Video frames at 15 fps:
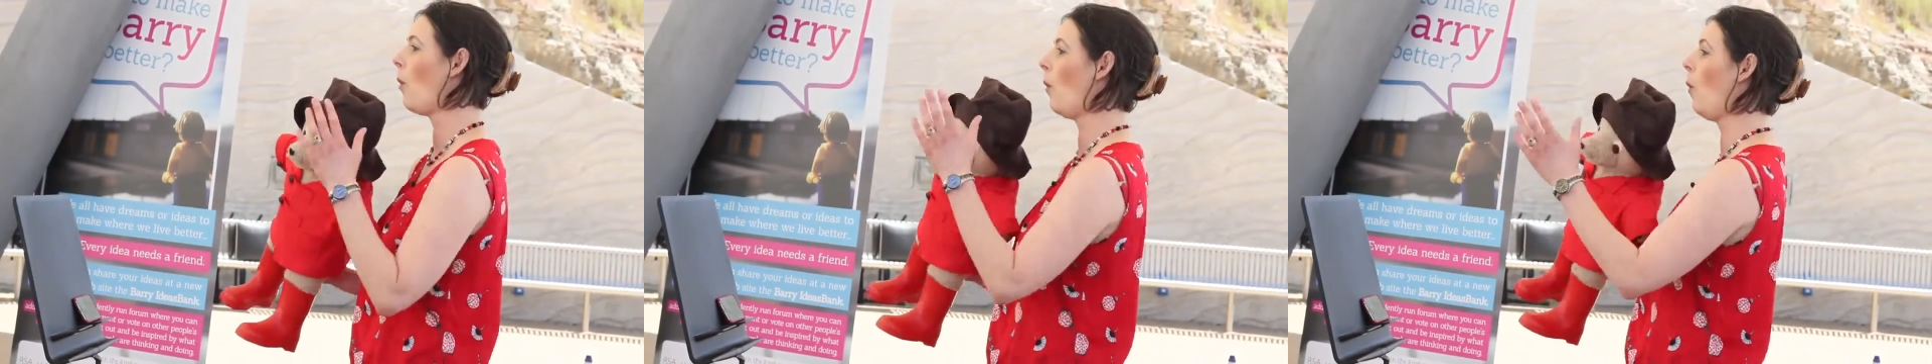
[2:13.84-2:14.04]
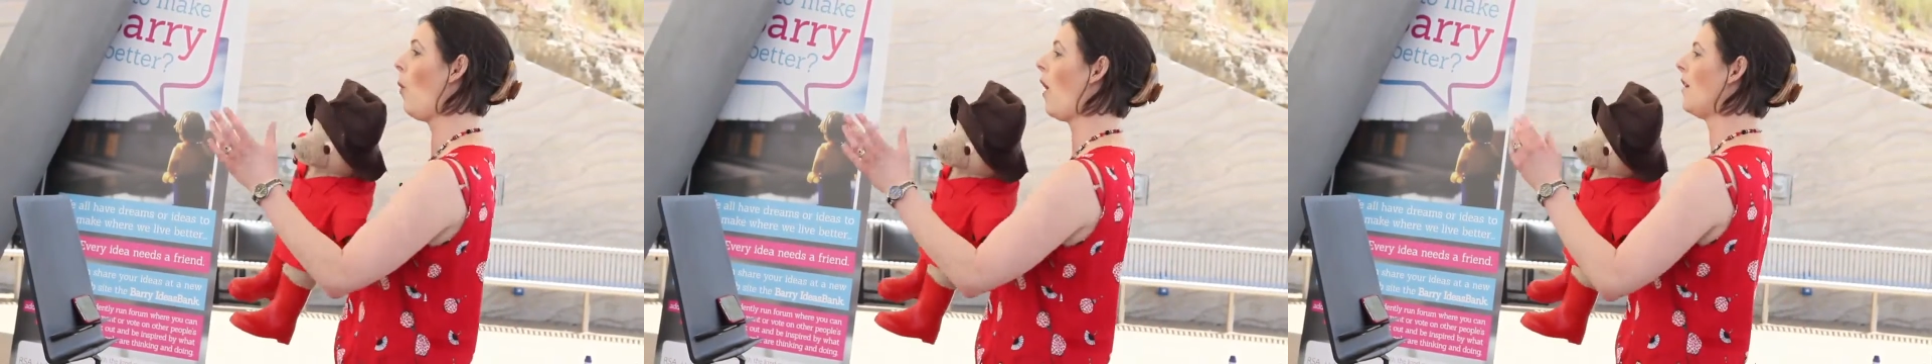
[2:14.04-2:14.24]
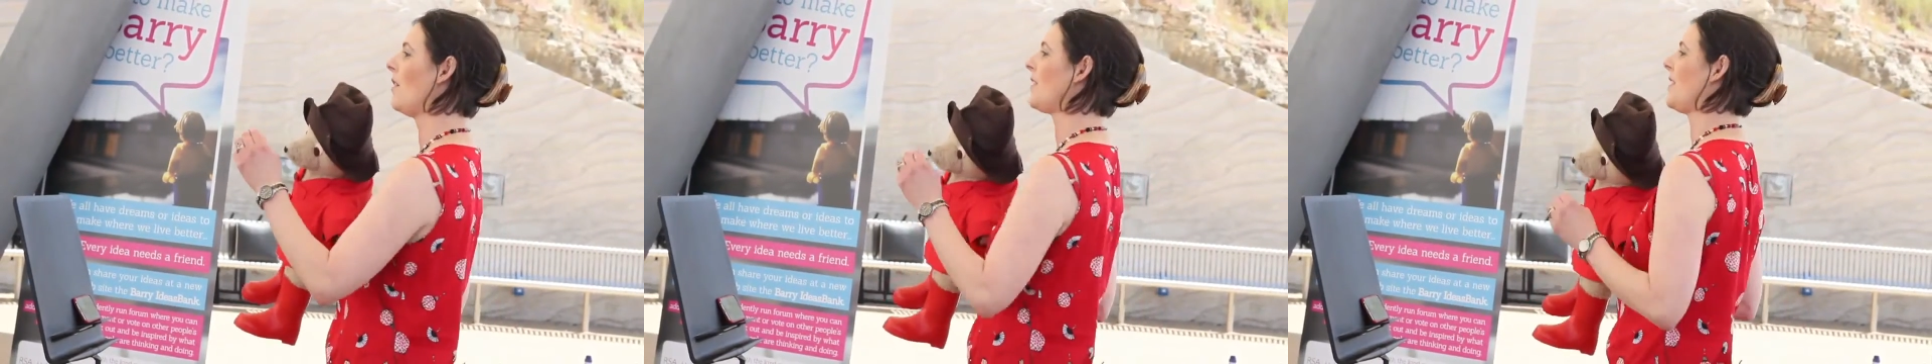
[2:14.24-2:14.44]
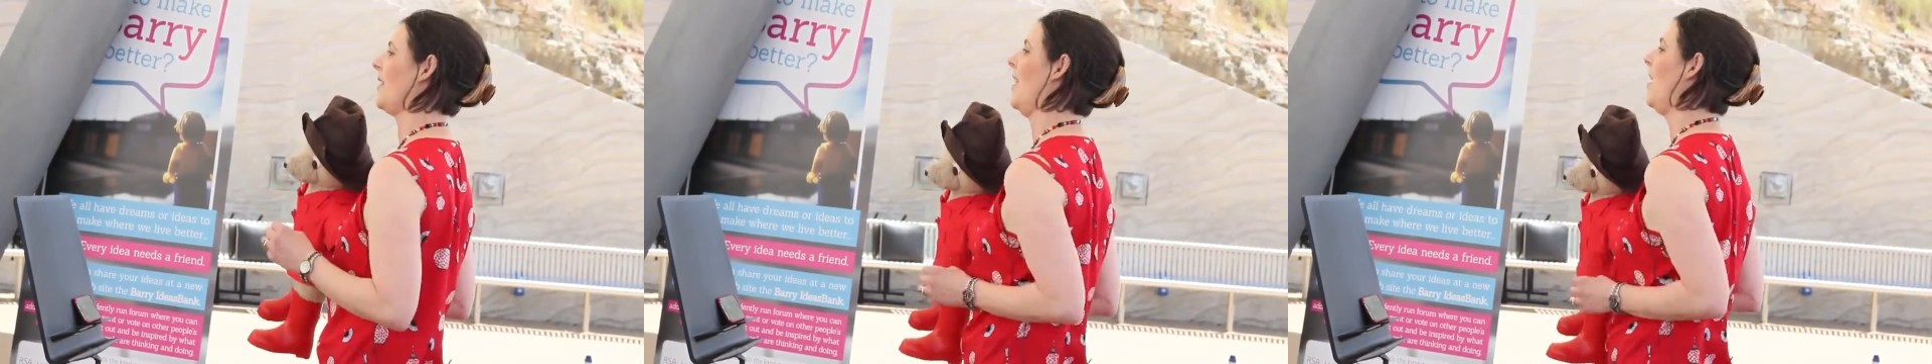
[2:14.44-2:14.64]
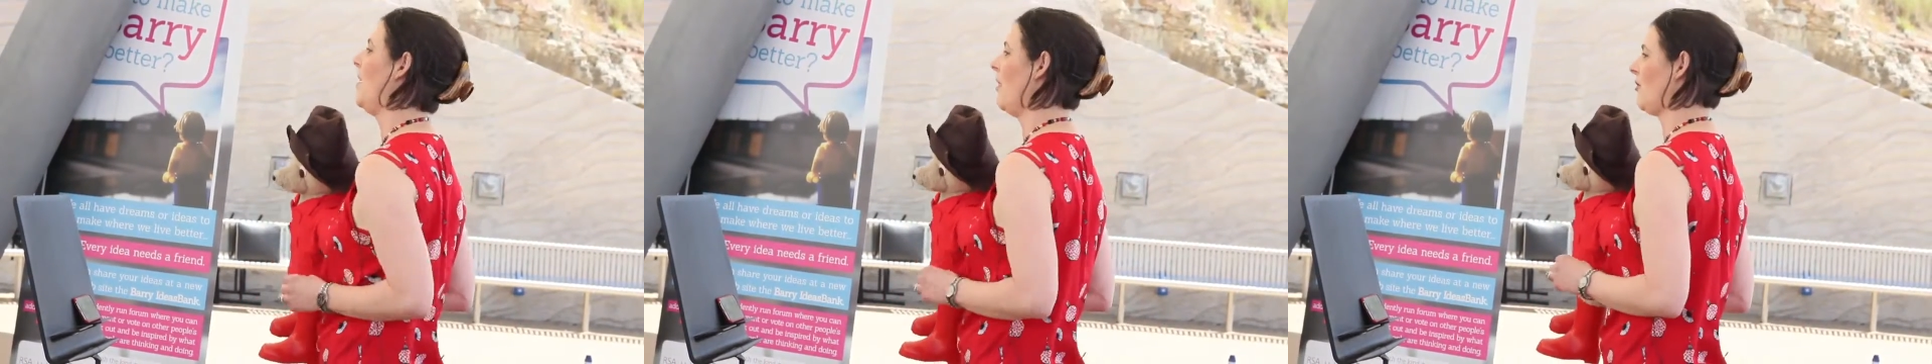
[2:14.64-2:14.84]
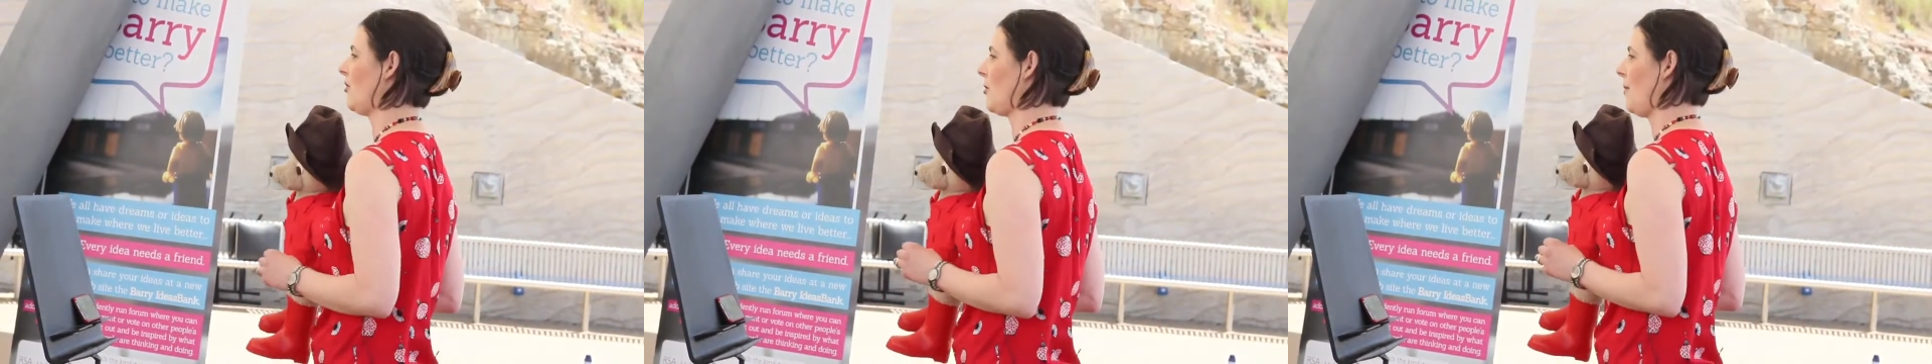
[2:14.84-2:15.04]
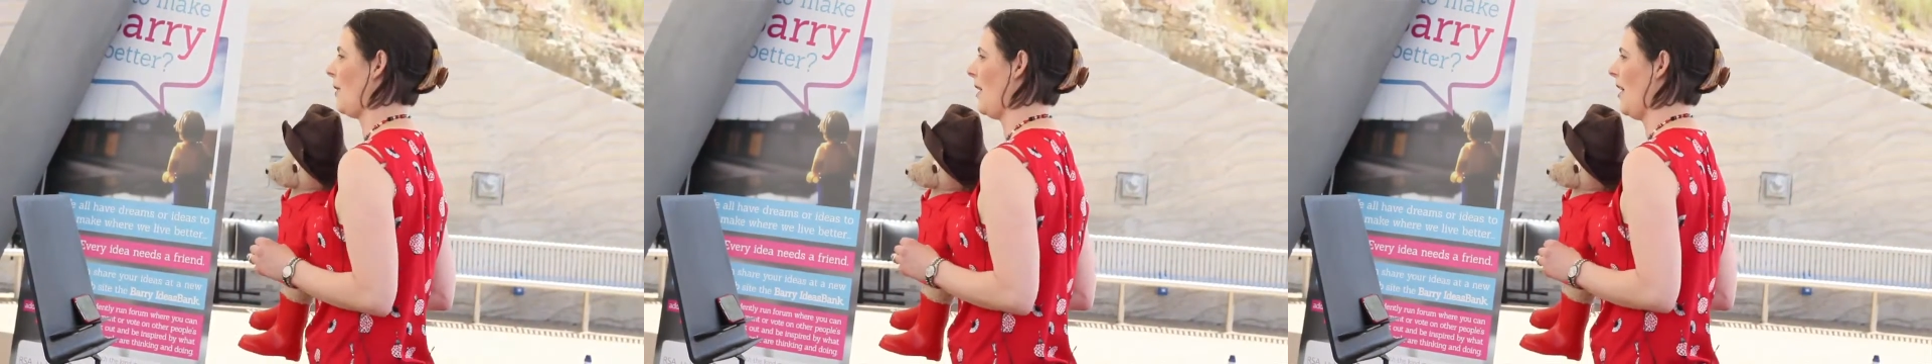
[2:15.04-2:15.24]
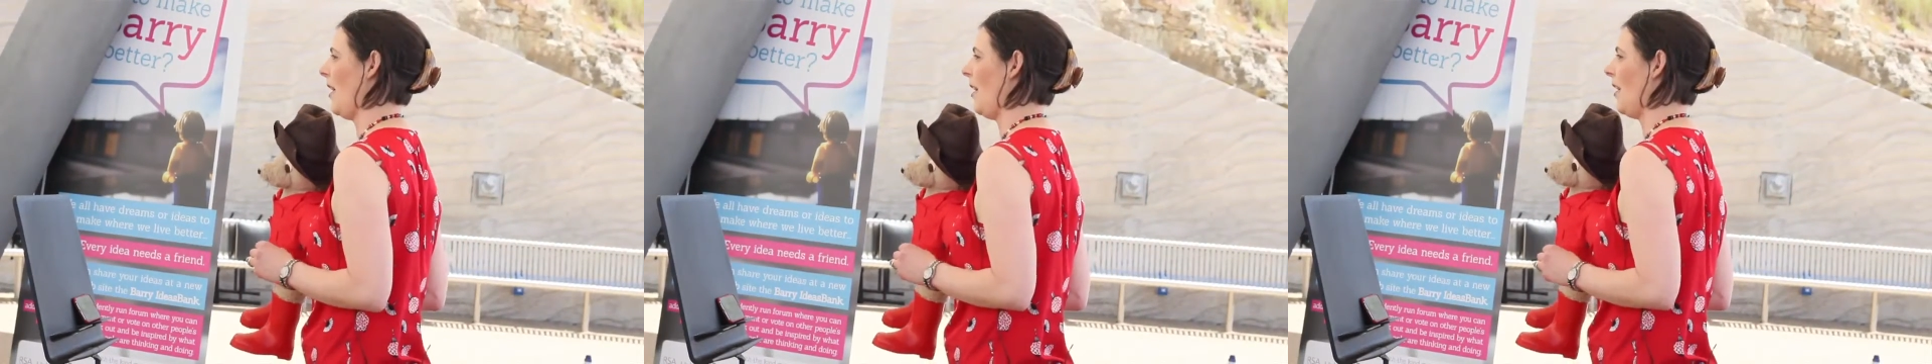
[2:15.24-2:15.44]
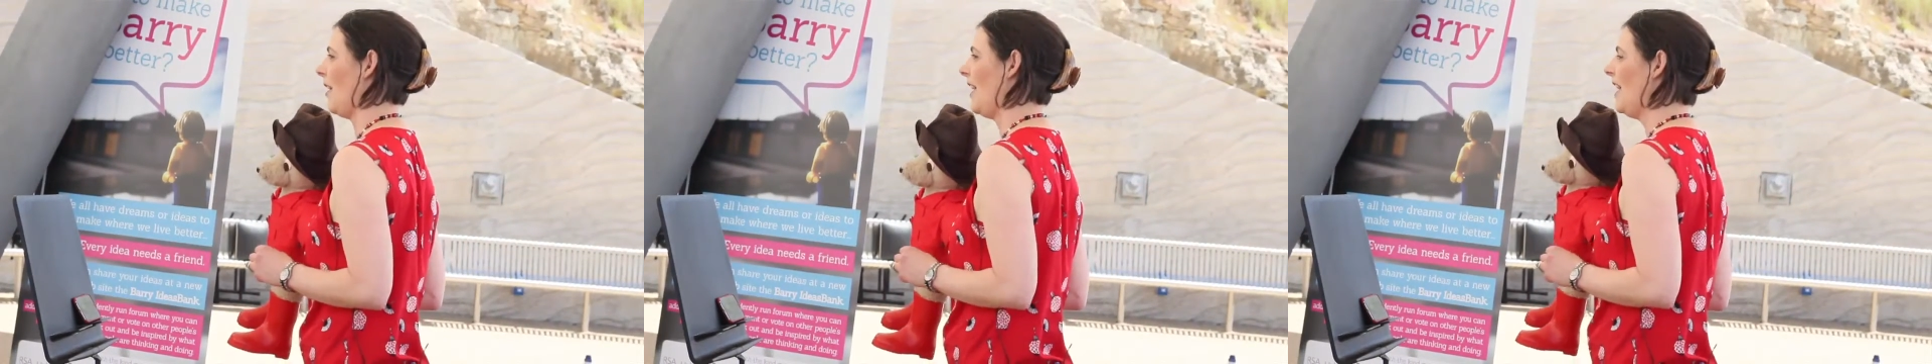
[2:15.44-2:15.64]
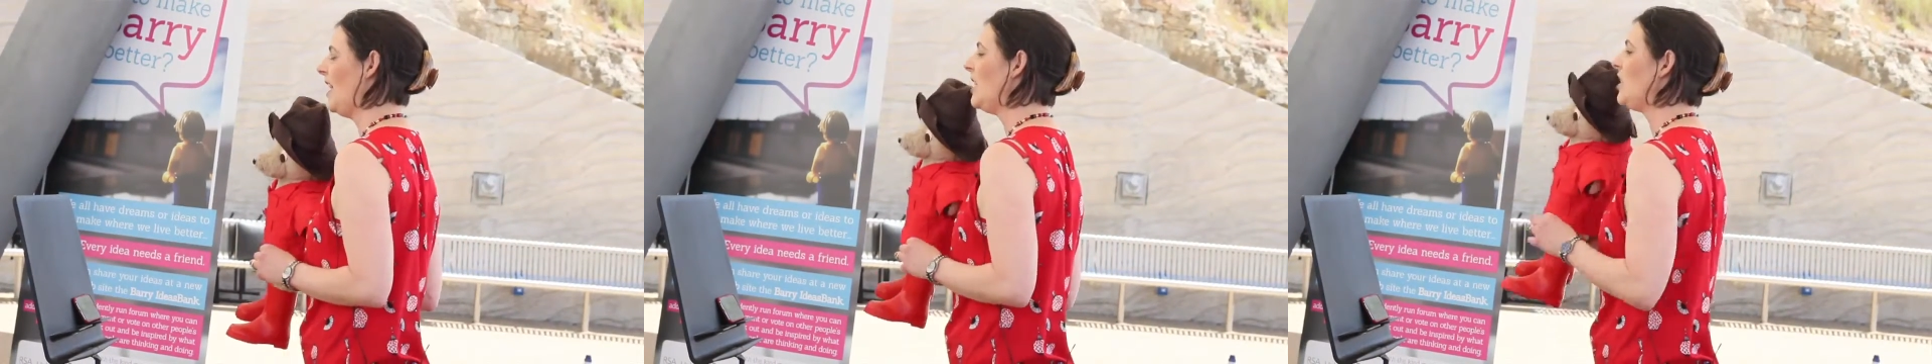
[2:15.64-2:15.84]
was an entrepreneur.
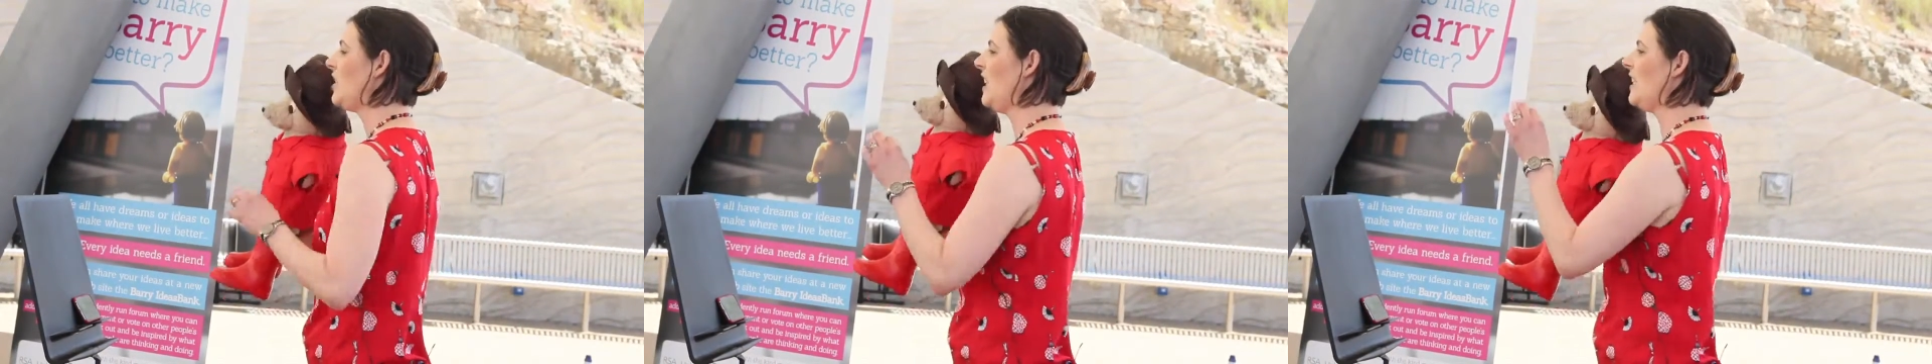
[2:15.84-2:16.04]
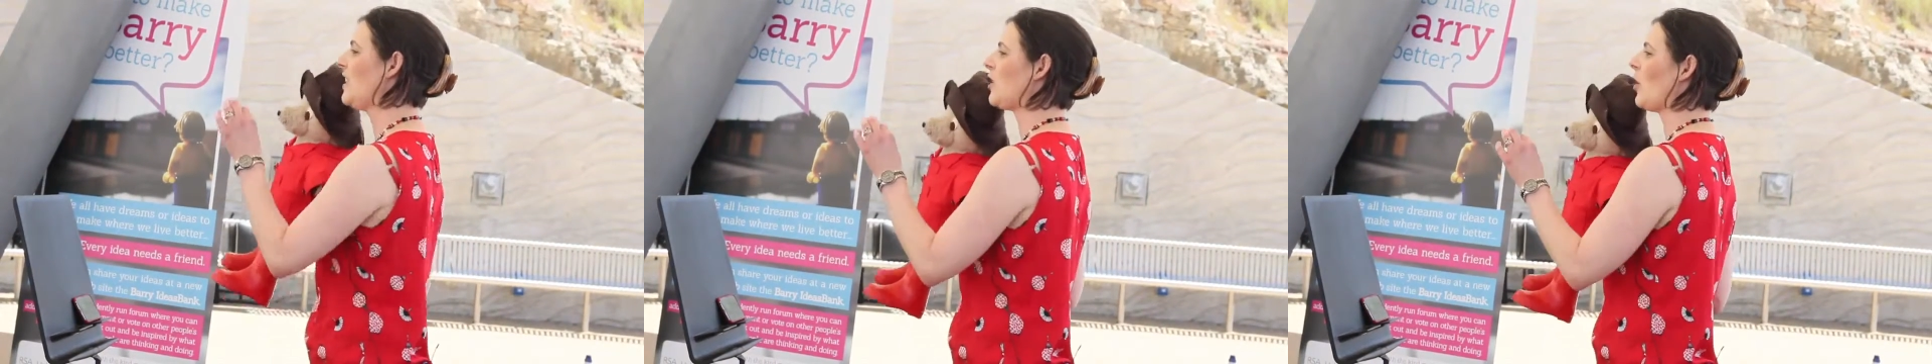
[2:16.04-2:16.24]
She